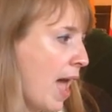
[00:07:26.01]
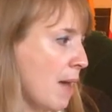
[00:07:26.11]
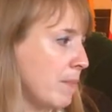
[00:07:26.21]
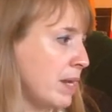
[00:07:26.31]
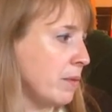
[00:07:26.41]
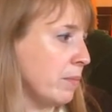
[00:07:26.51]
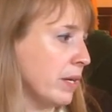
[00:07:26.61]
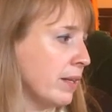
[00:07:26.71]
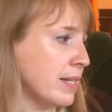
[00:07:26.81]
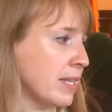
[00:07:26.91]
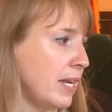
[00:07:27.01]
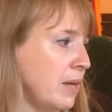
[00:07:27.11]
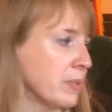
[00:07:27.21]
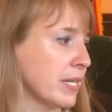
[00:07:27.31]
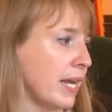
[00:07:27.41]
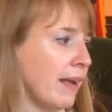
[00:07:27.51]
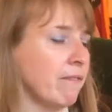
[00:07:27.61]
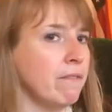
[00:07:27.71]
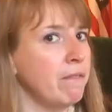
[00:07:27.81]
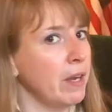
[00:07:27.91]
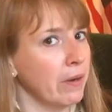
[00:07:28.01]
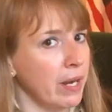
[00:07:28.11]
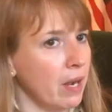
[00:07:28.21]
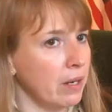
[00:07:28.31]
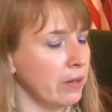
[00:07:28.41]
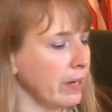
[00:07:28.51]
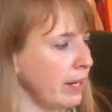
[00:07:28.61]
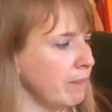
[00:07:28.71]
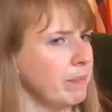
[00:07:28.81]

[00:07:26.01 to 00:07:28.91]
and made him realize that he was getting very hungry.